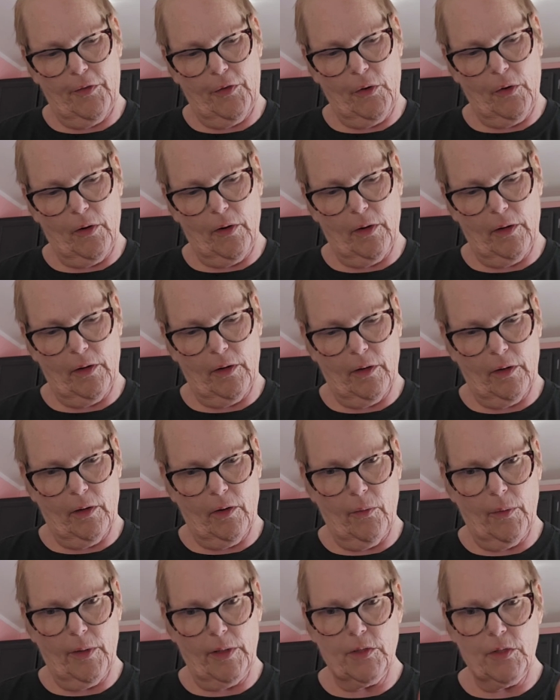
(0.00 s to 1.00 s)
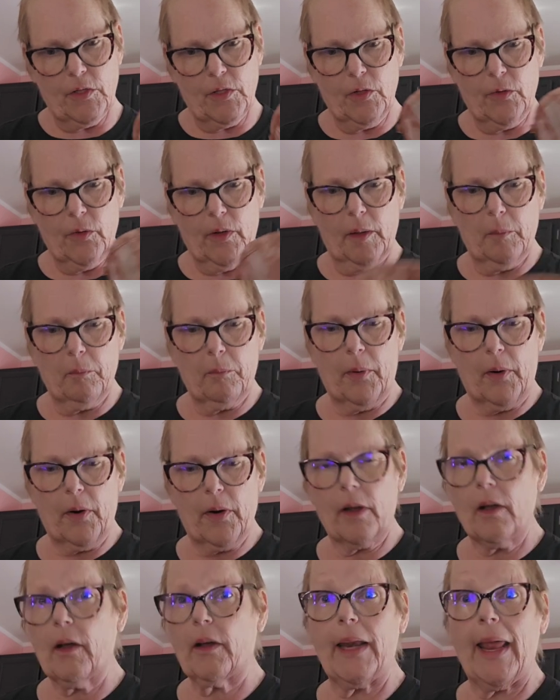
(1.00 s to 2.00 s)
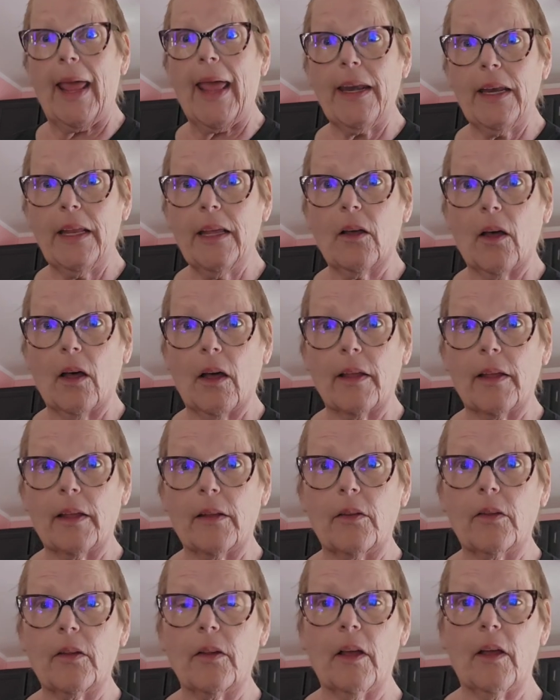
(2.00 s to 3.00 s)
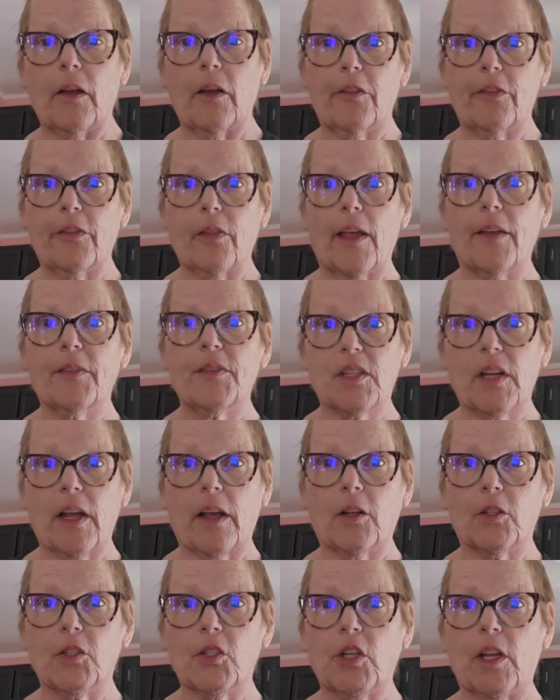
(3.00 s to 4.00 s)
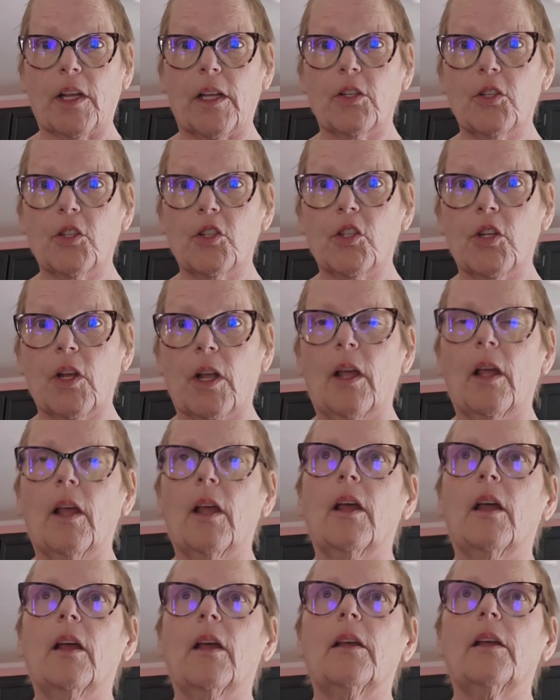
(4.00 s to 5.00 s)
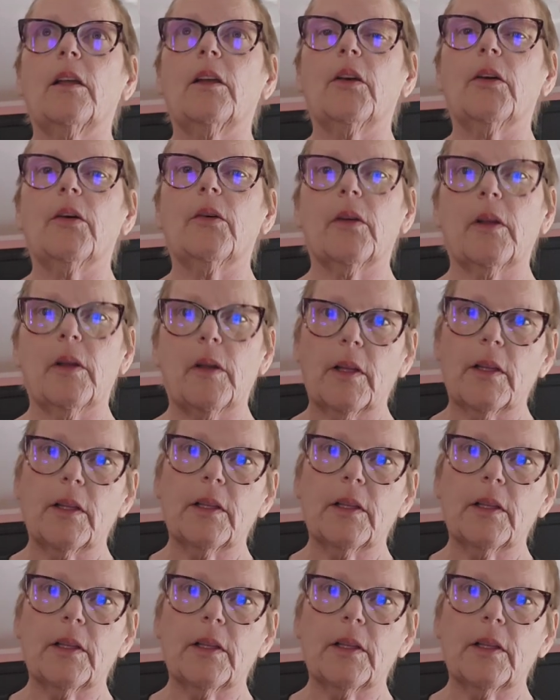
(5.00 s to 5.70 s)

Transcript: you're going to embark on any kind of lifestyle change, you know,